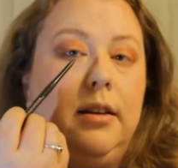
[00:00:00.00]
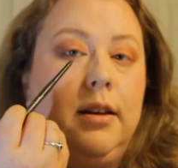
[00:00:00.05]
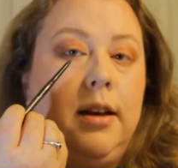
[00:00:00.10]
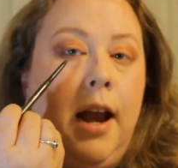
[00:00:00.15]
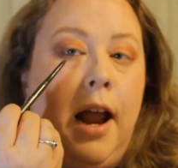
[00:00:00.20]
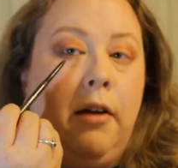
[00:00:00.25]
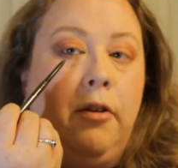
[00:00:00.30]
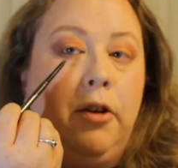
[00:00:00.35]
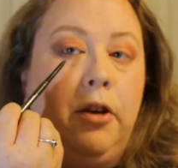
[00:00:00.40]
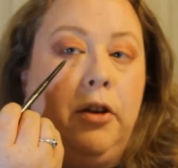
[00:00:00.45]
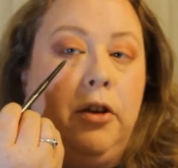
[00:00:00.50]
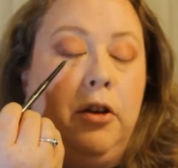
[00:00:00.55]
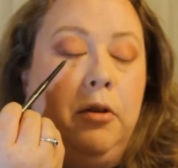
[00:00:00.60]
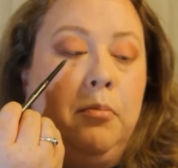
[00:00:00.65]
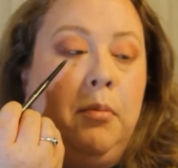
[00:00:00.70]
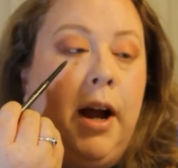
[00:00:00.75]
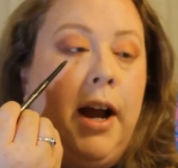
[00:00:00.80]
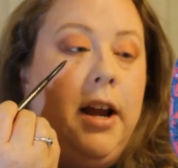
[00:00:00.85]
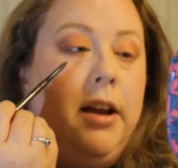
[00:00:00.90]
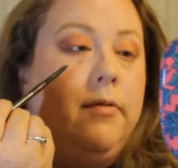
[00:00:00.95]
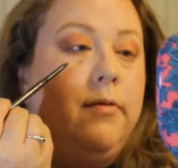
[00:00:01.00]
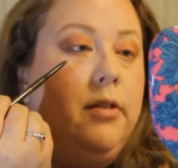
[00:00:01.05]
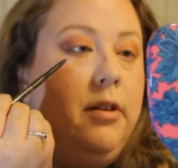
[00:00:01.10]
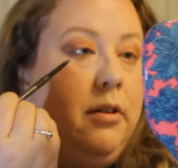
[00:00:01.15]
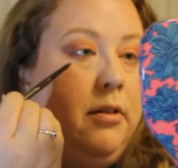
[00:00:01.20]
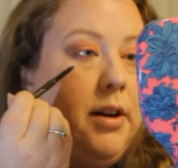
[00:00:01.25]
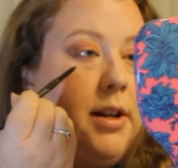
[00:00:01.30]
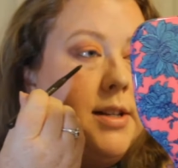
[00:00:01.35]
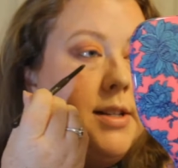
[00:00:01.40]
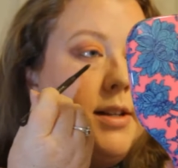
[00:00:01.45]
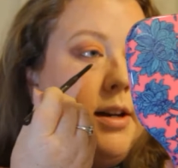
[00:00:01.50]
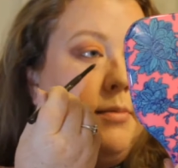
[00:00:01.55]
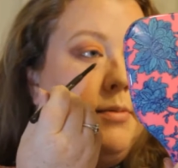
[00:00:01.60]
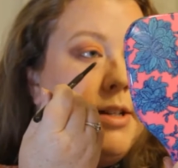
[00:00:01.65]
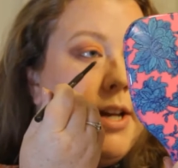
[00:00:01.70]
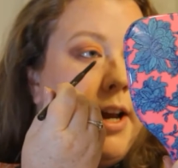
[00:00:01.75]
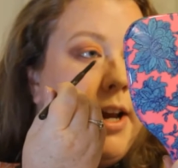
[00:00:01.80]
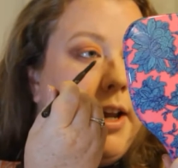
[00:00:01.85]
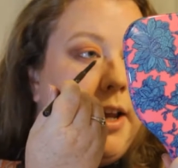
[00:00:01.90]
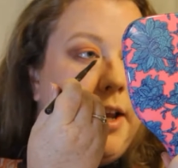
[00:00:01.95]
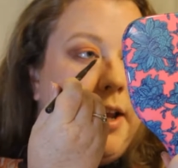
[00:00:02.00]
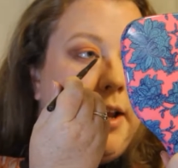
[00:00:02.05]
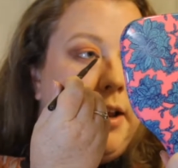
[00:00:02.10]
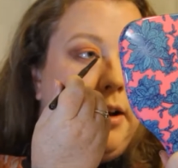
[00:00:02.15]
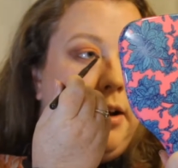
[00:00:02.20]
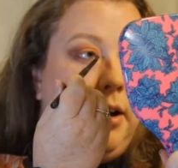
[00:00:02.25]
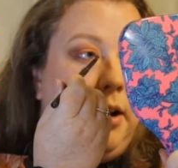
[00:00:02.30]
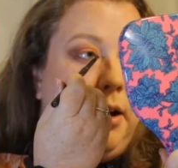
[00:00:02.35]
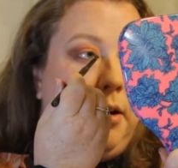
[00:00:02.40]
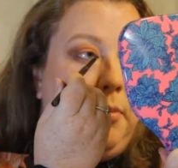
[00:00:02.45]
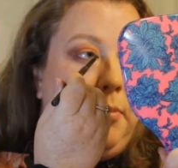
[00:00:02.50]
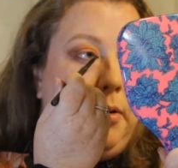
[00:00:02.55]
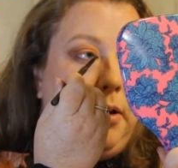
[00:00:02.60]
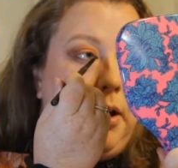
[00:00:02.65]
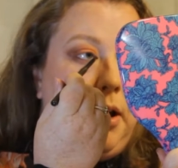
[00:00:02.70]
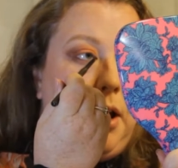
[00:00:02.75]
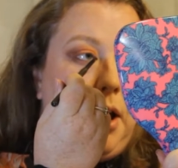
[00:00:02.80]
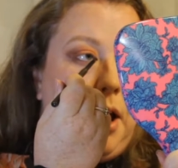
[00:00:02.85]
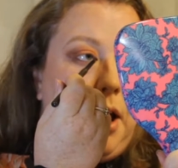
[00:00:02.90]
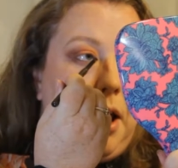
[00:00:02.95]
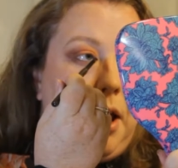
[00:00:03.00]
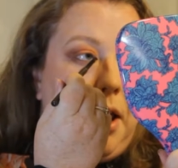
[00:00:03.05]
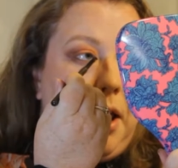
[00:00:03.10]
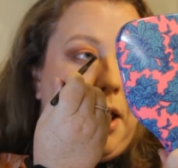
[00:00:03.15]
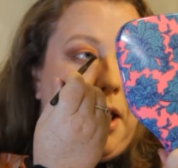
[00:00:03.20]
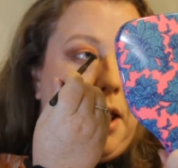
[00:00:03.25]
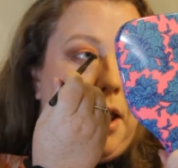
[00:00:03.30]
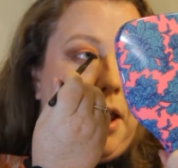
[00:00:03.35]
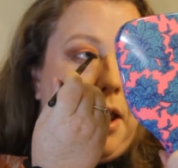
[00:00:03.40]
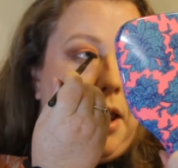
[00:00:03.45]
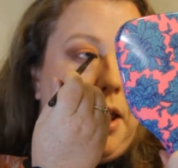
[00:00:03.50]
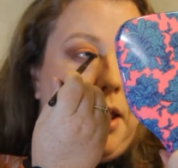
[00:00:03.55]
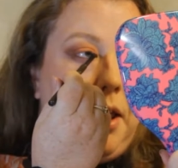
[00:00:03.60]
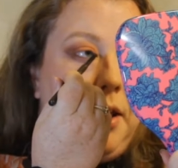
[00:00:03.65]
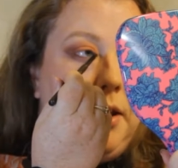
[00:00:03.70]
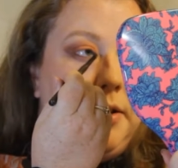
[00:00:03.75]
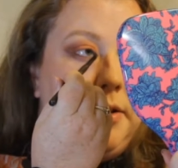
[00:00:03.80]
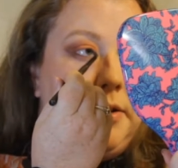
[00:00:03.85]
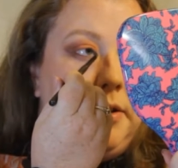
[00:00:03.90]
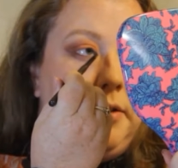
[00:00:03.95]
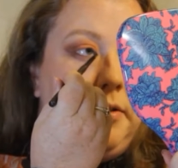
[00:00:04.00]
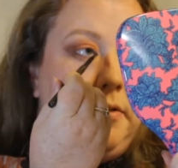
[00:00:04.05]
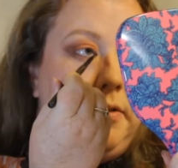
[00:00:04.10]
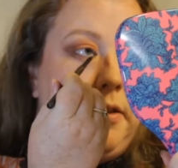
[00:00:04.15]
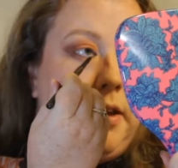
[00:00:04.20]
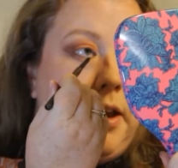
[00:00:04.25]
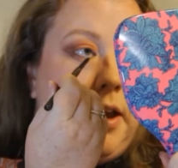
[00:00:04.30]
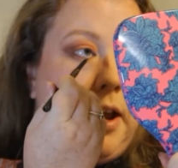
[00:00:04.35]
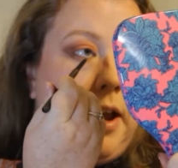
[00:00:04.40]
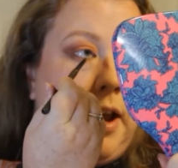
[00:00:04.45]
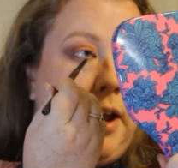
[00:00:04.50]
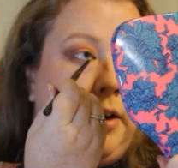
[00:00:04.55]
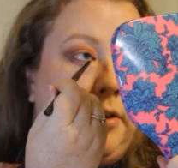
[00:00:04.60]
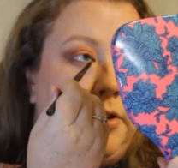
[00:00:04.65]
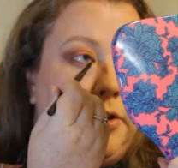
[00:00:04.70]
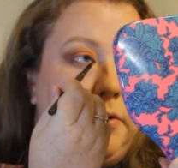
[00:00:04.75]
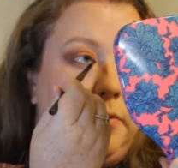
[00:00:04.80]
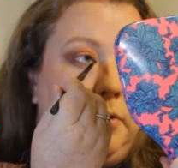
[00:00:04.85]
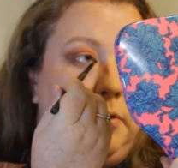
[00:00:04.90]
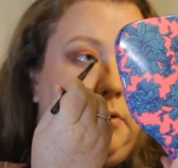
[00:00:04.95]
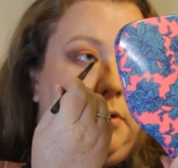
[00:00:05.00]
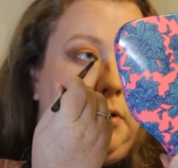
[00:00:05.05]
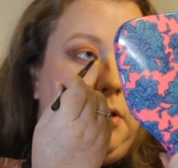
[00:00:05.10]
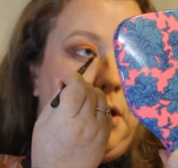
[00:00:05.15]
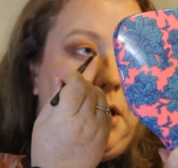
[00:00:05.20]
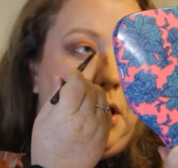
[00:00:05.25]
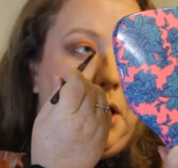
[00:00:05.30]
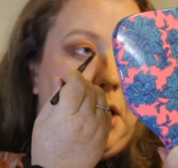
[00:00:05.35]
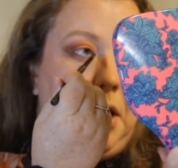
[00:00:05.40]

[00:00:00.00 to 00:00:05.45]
Now, you might have noticed I'm taking it up into the actual